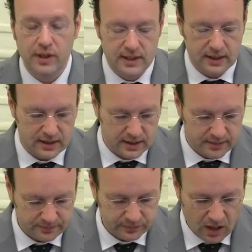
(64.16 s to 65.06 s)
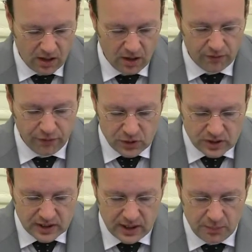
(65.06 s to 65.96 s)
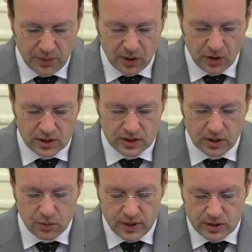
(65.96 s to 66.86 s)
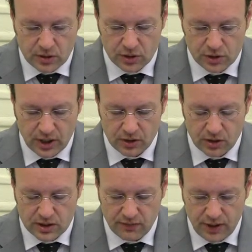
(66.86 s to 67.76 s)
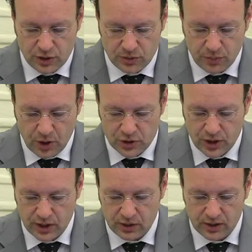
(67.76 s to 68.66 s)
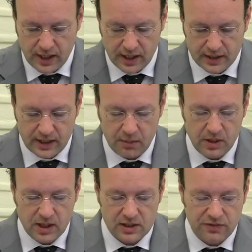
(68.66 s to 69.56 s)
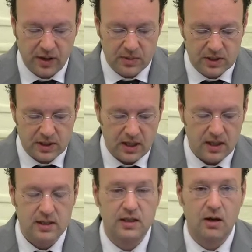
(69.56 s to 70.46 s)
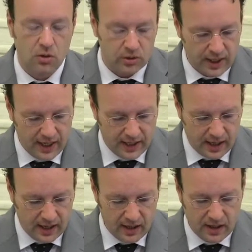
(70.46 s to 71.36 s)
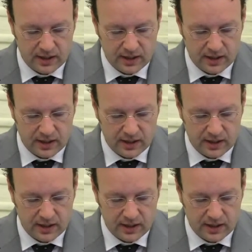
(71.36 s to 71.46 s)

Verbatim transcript: reasons. Firstly, because a research and conservation project on the Accademia's famous Stauroteca